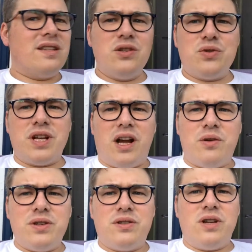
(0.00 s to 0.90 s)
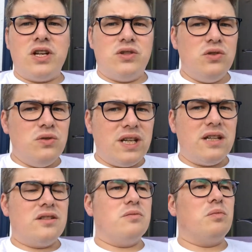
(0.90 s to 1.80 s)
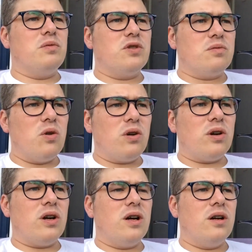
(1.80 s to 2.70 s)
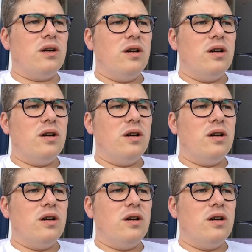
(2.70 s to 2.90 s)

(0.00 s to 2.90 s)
It's interesting. I always I do tend to smoke uh,